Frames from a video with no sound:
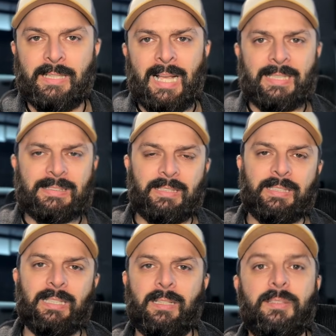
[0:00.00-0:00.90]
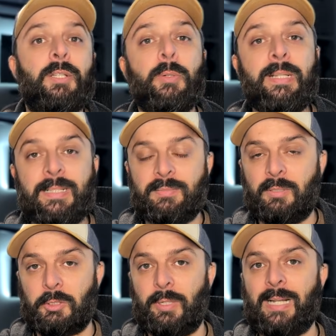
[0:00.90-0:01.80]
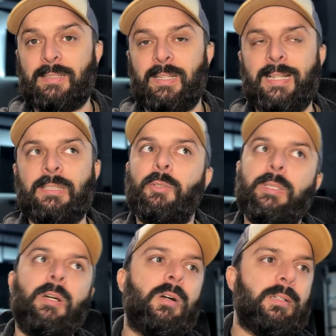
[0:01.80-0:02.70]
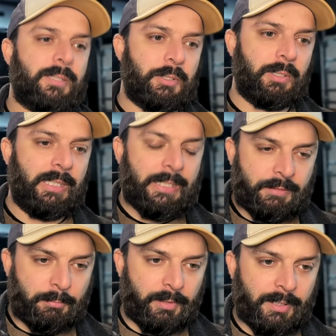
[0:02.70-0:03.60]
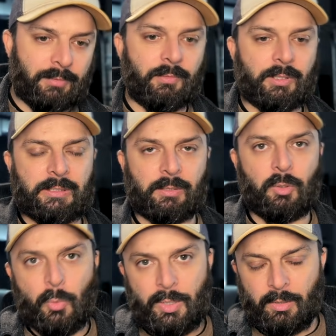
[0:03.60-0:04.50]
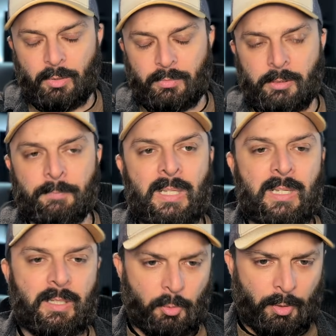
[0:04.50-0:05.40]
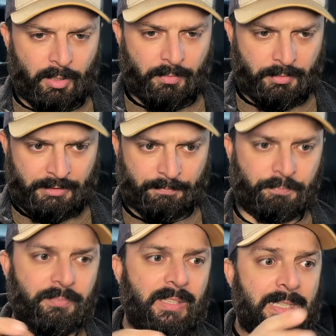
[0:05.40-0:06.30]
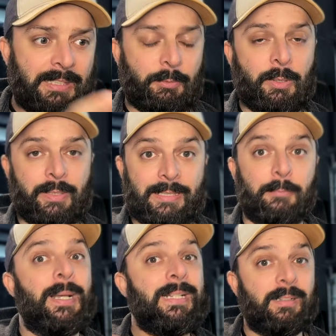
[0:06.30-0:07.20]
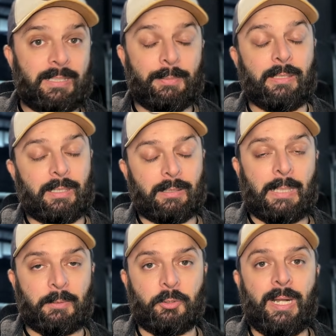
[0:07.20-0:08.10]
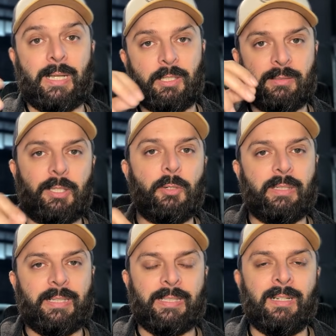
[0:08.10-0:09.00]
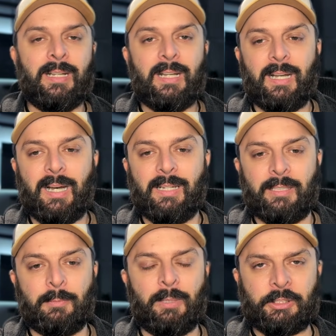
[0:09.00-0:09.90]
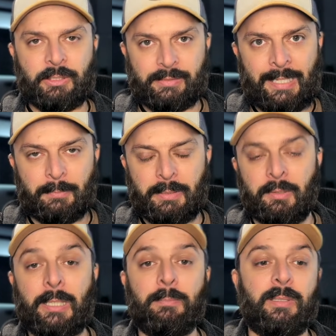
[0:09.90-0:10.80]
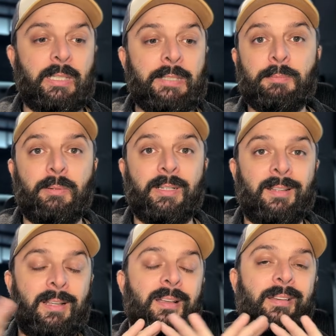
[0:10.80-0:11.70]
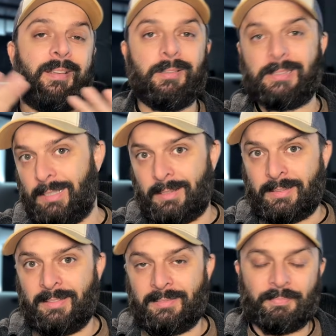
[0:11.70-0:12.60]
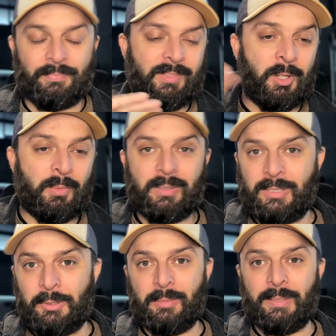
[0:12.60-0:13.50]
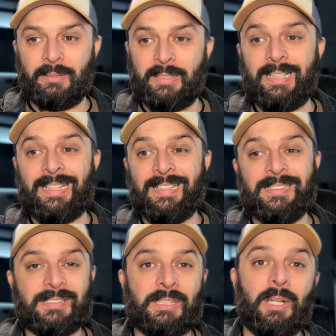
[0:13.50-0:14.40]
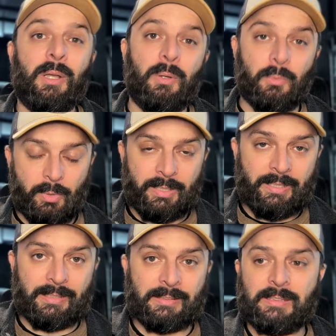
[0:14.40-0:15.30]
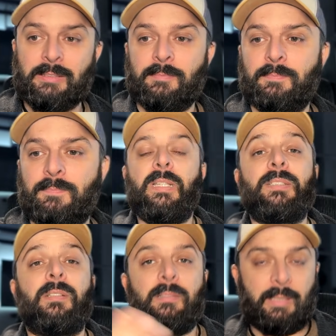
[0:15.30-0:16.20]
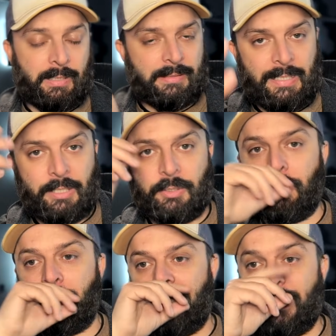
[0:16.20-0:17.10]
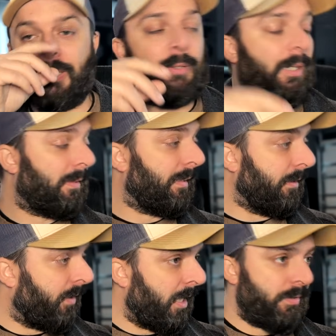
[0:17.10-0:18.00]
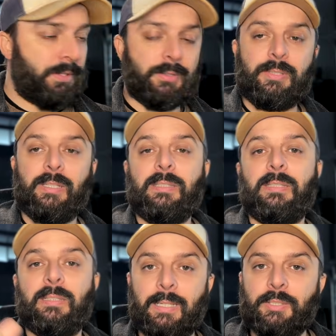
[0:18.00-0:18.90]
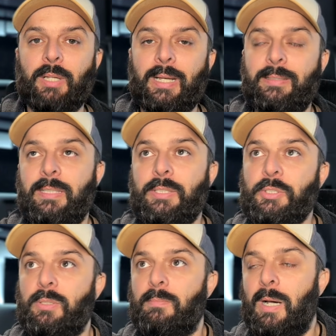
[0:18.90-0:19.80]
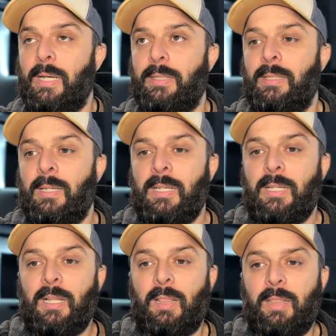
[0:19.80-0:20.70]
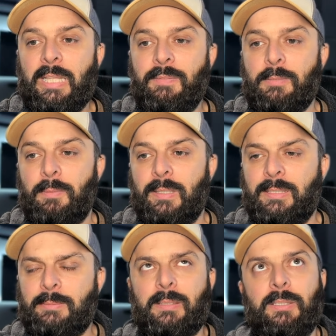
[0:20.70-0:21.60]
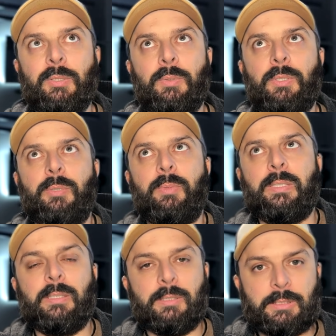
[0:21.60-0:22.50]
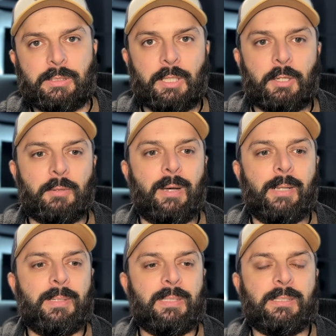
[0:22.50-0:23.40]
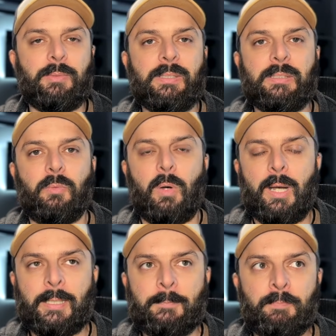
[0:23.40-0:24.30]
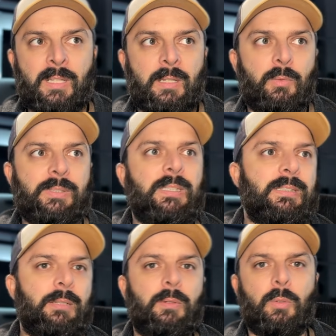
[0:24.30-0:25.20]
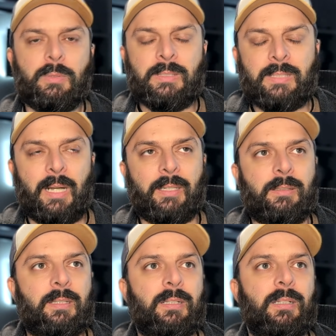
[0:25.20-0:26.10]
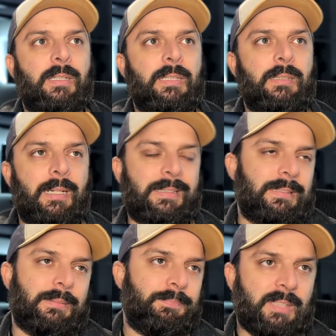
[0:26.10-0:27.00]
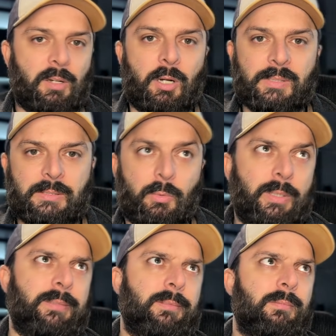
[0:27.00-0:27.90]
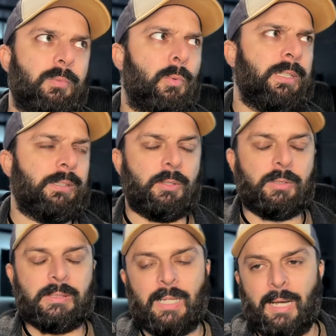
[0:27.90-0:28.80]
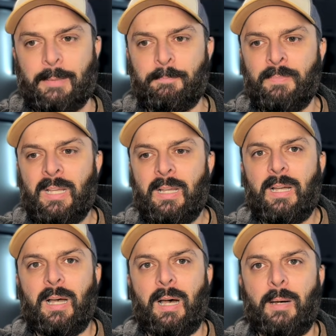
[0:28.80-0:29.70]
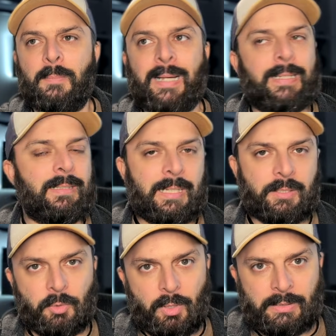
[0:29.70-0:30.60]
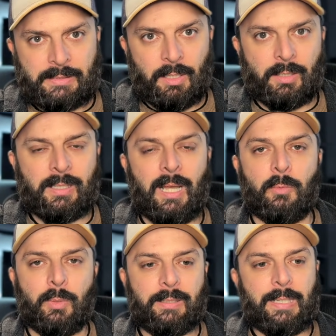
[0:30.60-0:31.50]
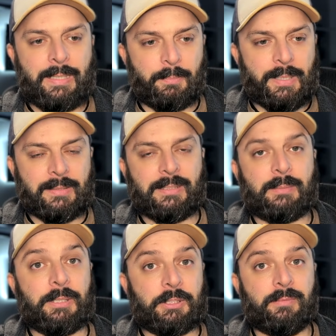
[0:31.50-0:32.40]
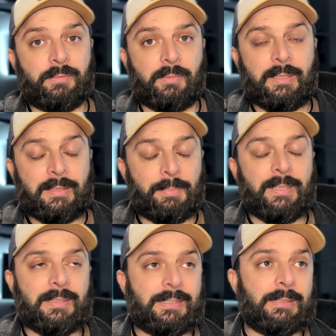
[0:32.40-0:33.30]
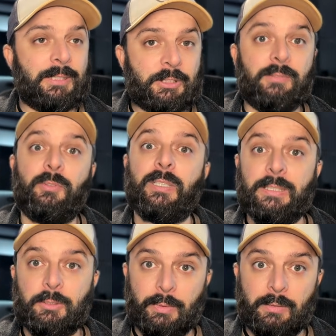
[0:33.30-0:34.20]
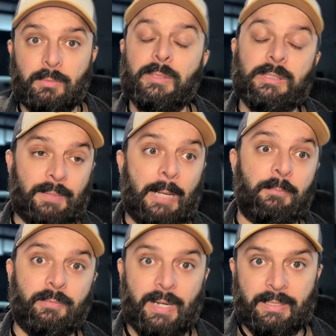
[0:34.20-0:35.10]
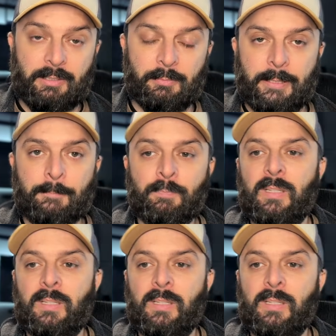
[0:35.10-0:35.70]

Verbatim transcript: And lastly, uh, tuning these for a track day. It's really hard to tune a leaf spring versus a coilover. Coilovers, each wheel independently, depending on what type of track, you can tune it in, uh, the compression and dampening, right? But a leaf spring, you're stuck. No real tunability. It is what it is. Yes, like I stated earlier, I do have a C5Z06. Yes, I ditched my leaf springs about two or three years ago. My biggest reason why was because they were old and tired, and it, I just, the car was 21 years old at the time. Um, I didn't like the crosstalk. I wanted independent suspension, independent suspension for each wheel, which that provided to me.